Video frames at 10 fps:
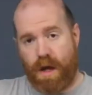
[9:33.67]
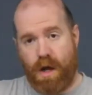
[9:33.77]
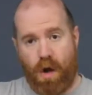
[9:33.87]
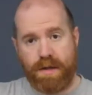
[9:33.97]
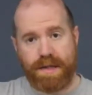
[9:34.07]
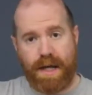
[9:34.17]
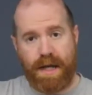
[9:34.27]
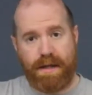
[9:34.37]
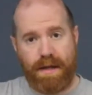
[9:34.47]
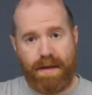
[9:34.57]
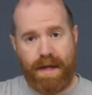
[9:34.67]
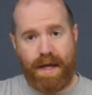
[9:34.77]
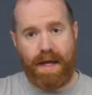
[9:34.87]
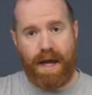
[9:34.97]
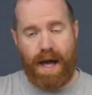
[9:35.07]
alongside
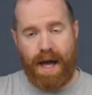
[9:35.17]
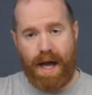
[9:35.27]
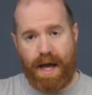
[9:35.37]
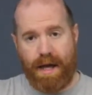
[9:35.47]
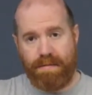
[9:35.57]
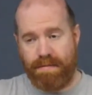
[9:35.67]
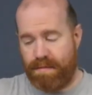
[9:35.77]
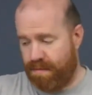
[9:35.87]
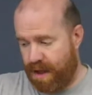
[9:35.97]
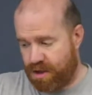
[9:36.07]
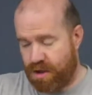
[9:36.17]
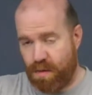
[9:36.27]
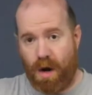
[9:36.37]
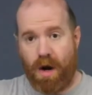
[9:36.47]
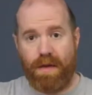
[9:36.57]
the
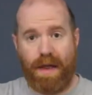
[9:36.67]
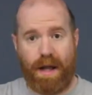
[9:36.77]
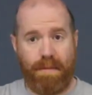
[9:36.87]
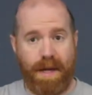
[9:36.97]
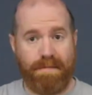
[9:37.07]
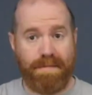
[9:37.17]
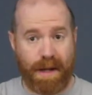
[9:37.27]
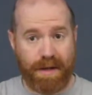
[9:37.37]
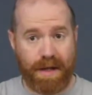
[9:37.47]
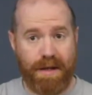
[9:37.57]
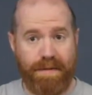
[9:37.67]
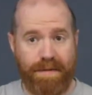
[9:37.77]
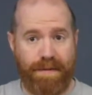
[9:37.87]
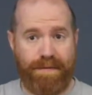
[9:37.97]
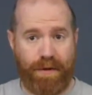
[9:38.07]
H2R, that will be a bundle
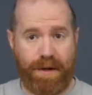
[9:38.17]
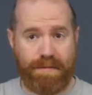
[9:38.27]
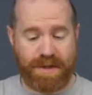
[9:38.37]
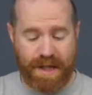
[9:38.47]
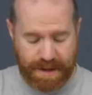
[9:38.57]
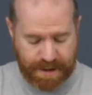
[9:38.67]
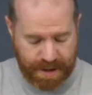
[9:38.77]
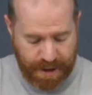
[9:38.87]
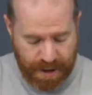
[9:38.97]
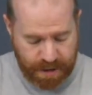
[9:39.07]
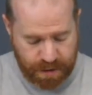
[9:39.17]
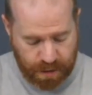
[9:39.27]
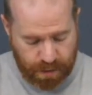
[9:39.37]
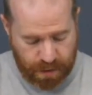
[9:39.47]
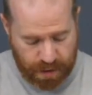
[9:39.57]
for the 40%.
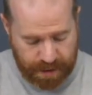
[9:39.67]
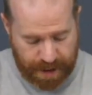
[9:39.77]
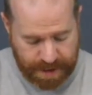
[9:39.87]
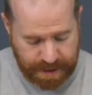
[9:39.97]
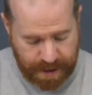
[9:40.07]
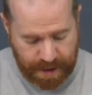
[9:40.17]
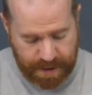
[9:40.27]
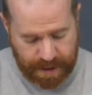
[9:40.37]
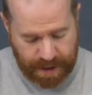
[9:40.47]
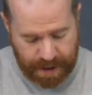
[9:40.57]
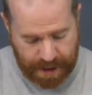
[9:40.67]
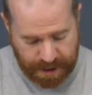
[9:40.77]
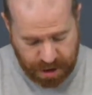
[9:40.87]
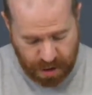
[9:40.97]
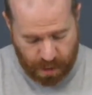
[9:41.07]
So you'll get the
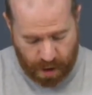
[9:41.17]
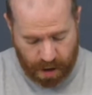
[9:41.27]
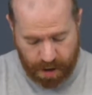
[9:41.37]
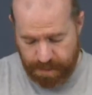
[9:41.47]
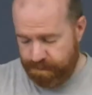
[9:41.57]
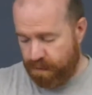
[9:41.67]
H2R